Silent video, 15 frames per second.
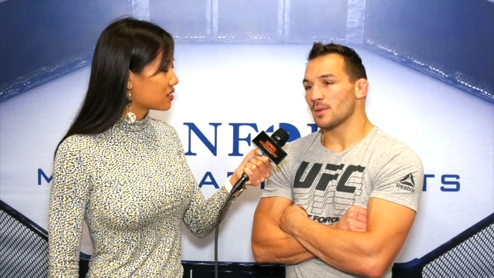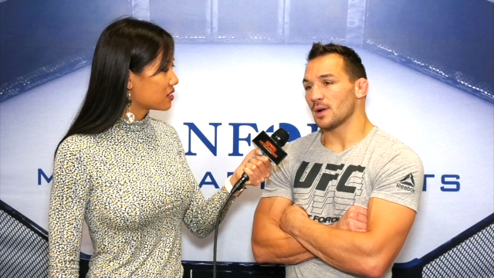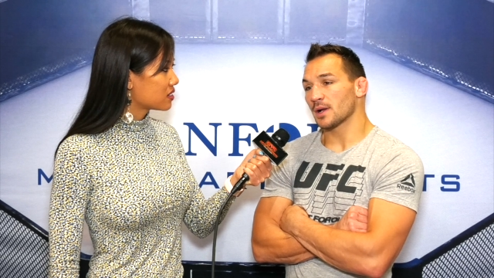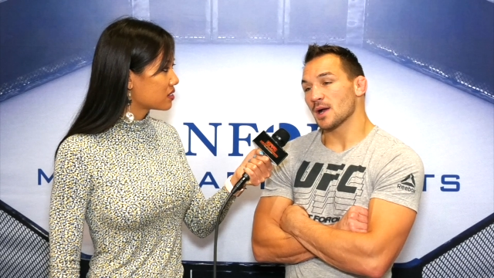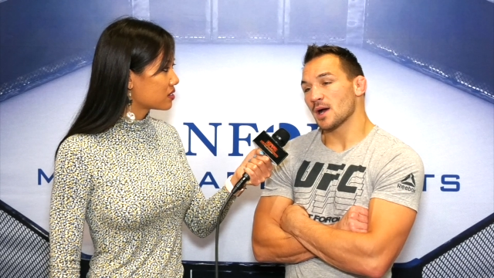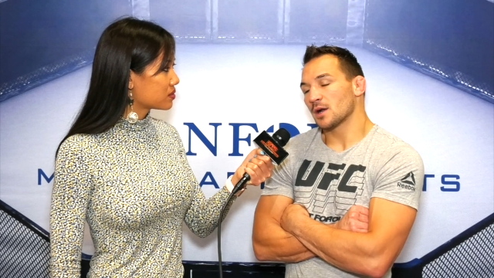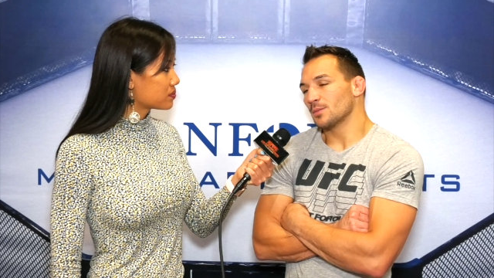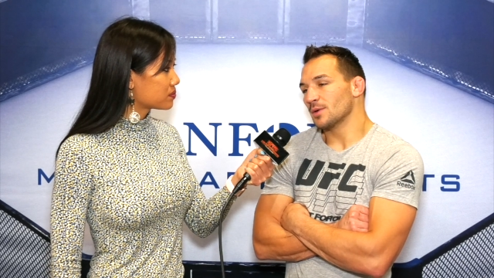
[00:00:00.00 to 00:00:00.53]
Speaker 1: about
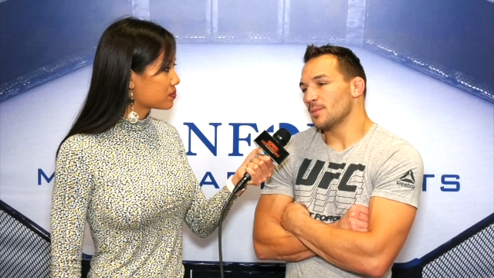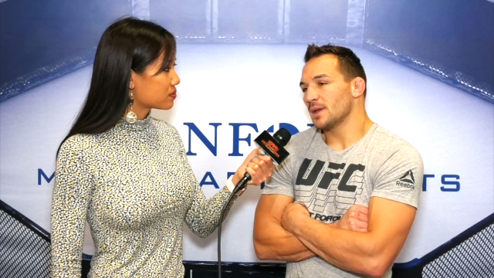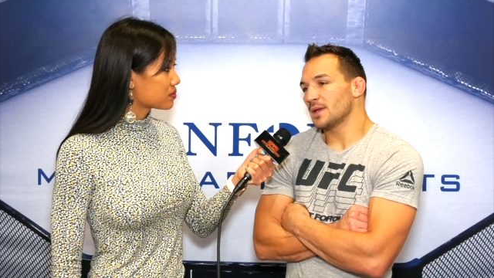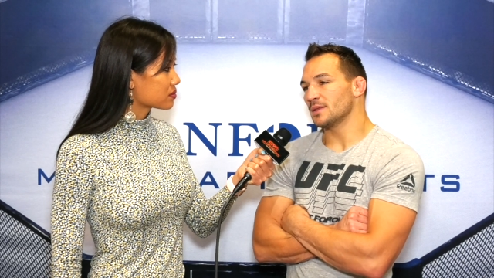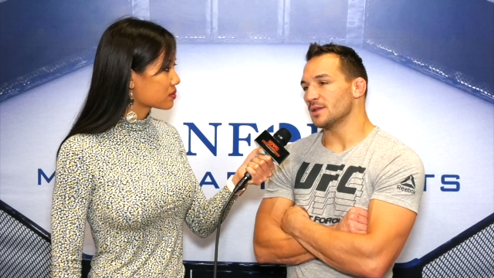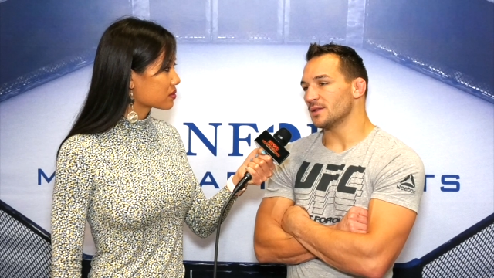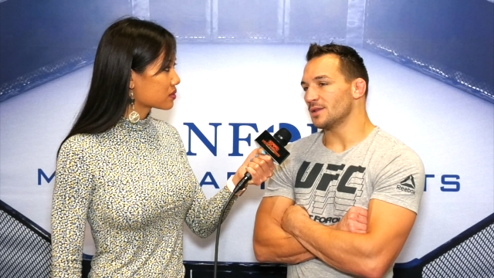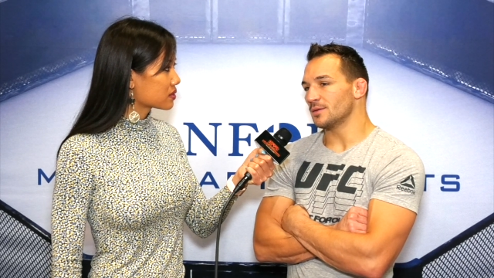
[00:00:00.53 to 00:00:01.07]
Conor, but
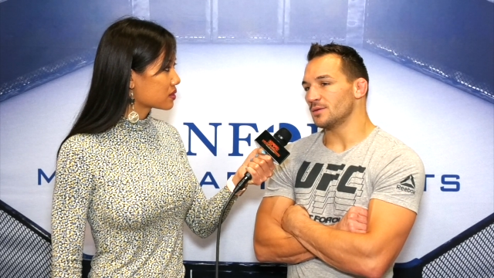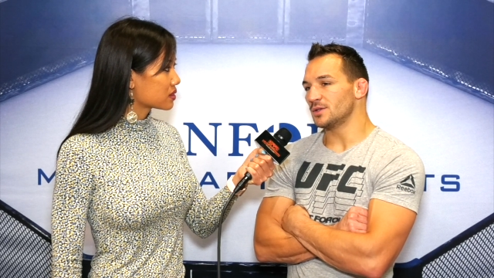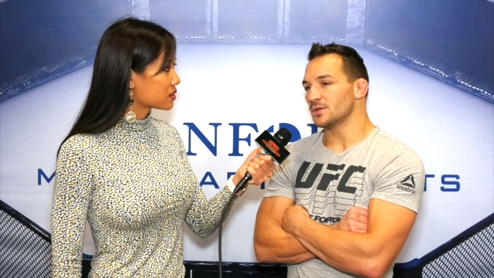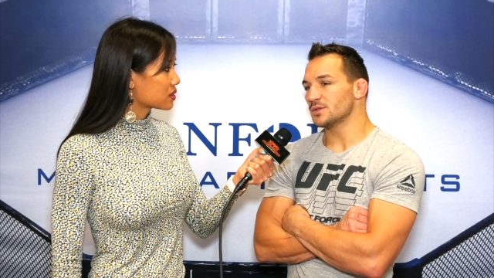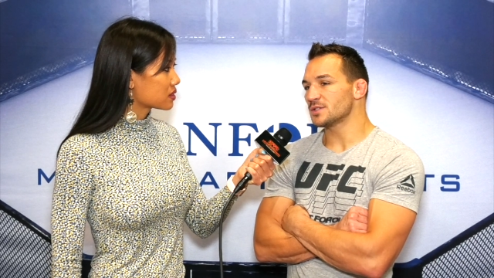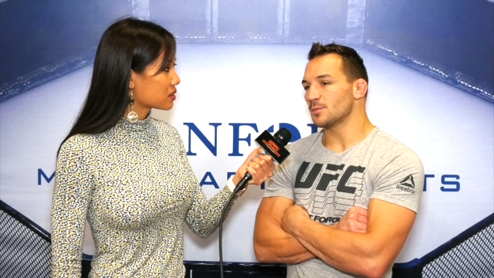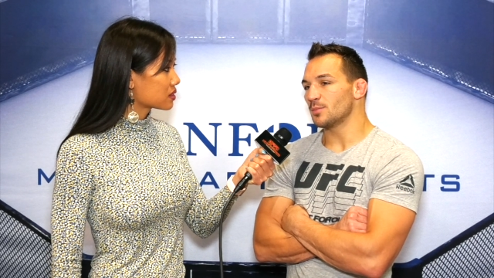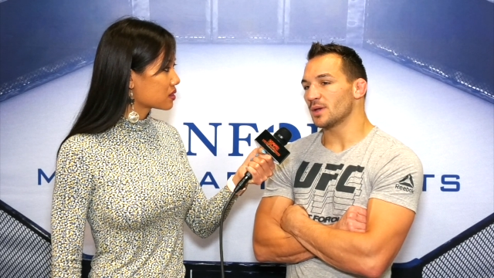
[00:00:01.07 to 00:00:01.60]
man, the
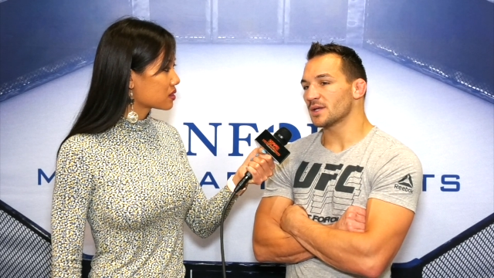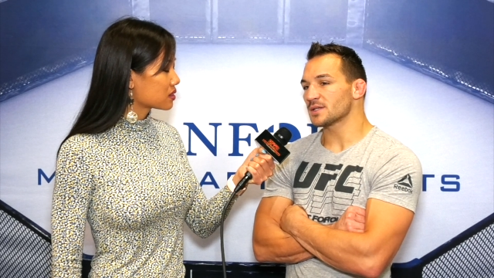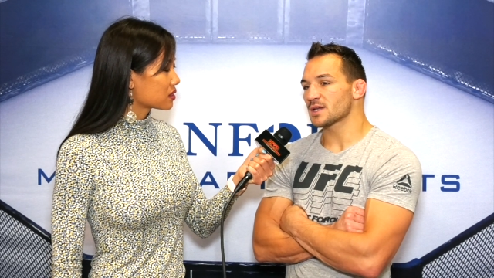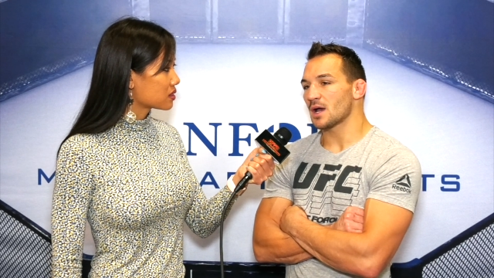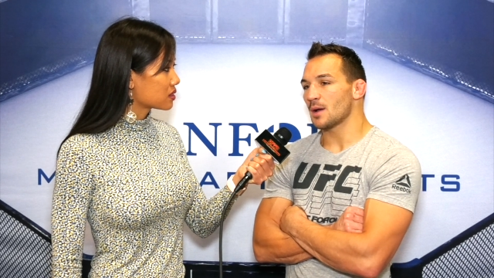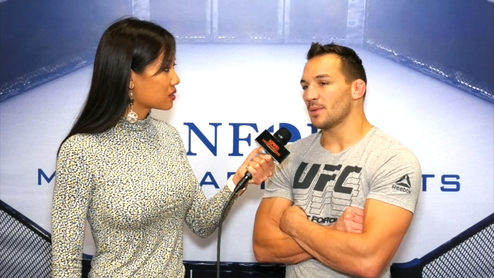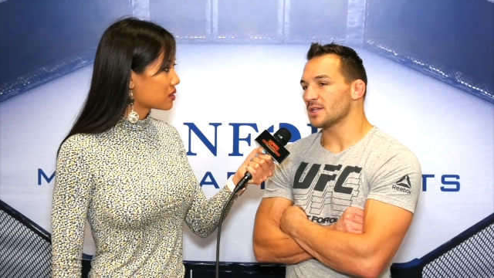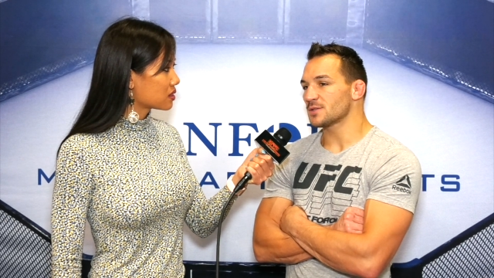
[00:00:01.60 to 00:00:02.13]
dude's the biggest
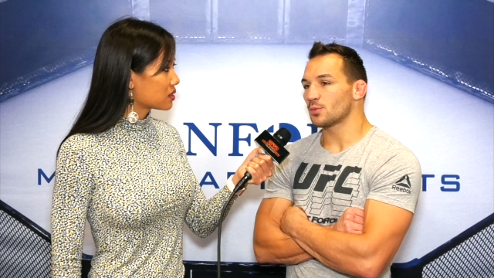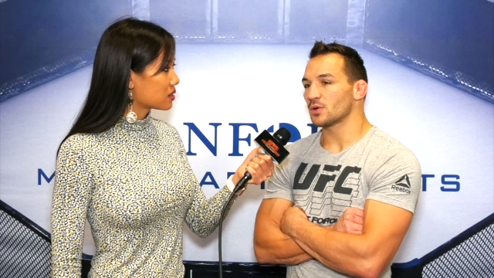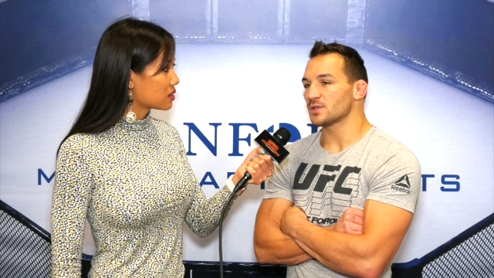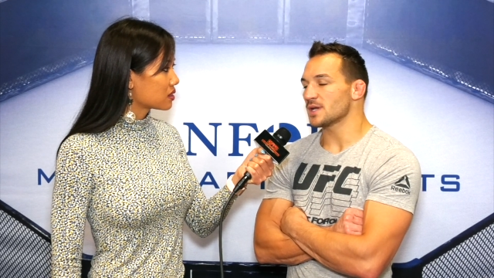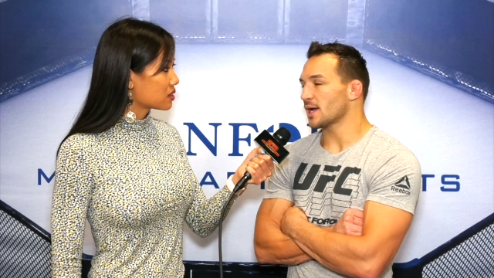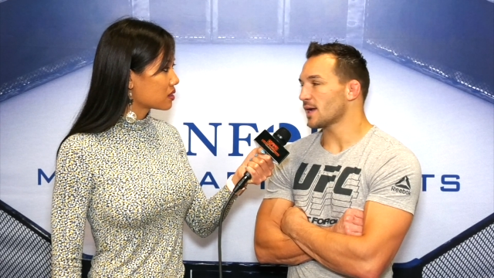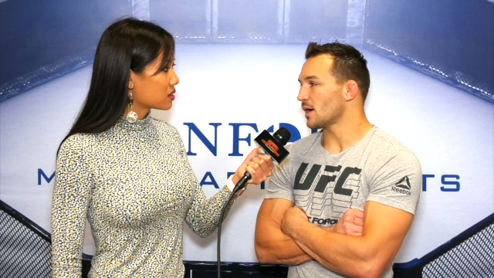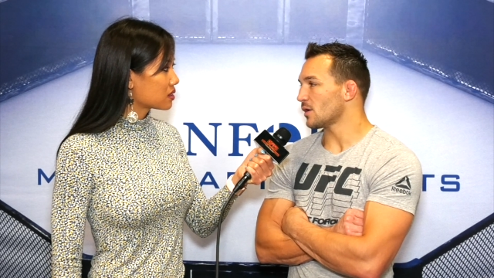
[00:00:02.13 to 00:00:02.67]
combat sports
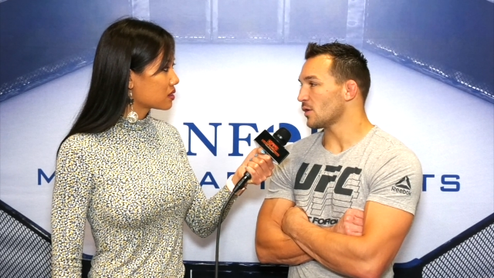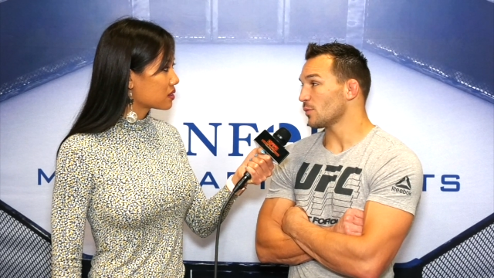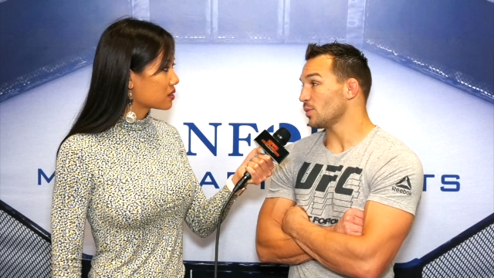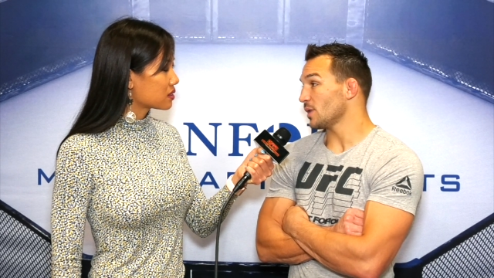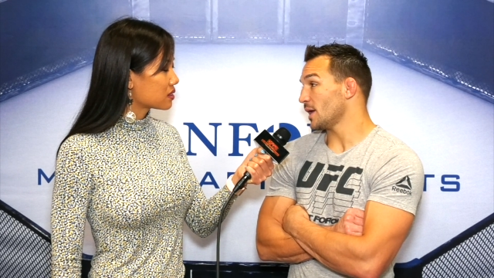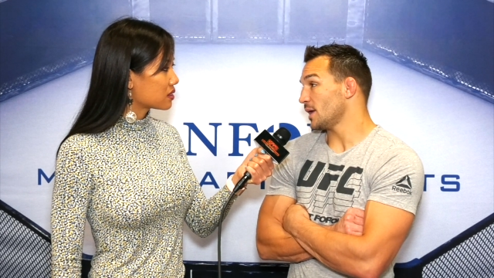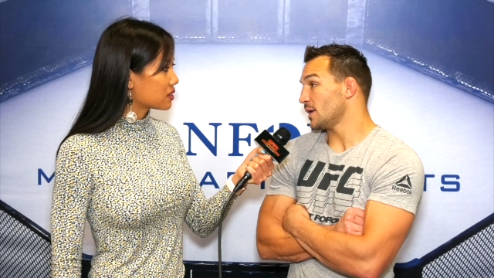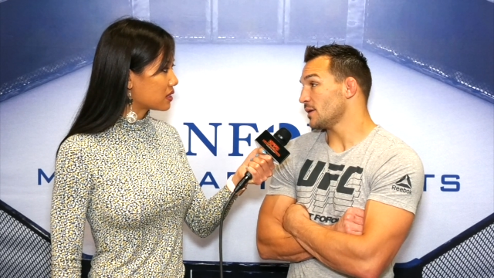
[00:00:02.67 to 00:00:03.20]
icon on the
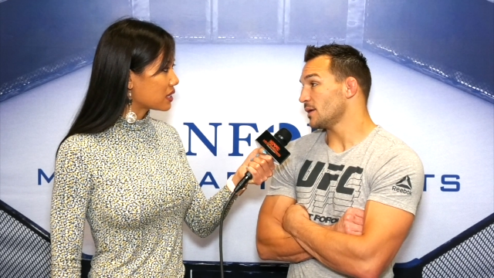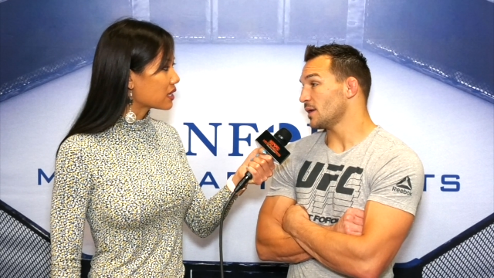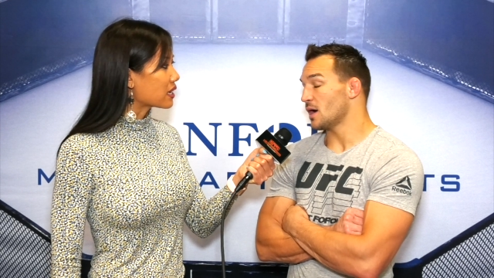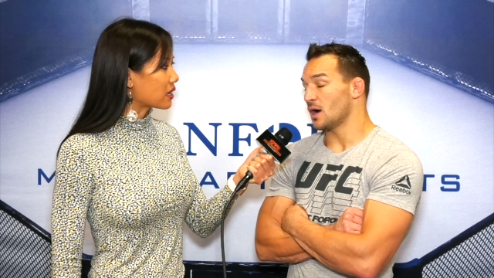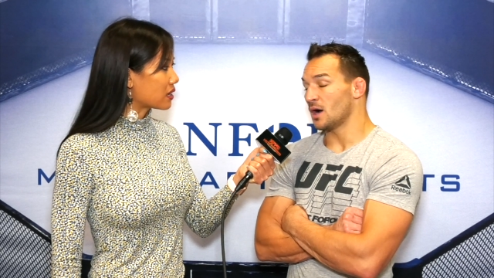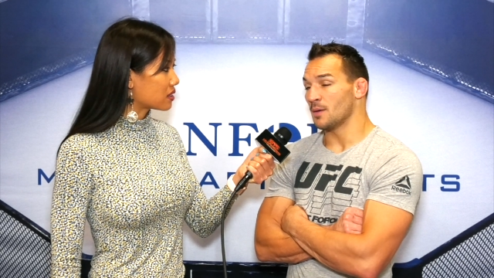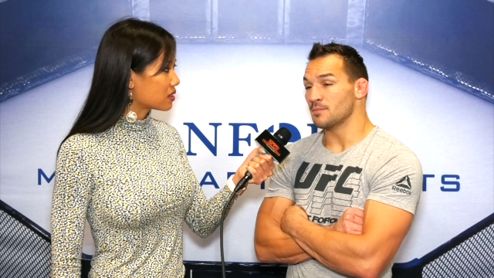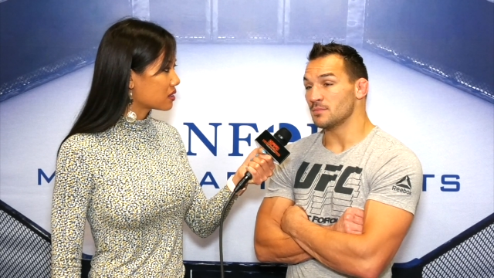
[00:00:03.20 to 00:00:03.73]
planet.
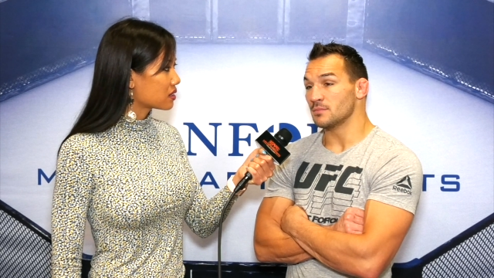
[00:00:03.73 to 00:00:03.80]
Yeah.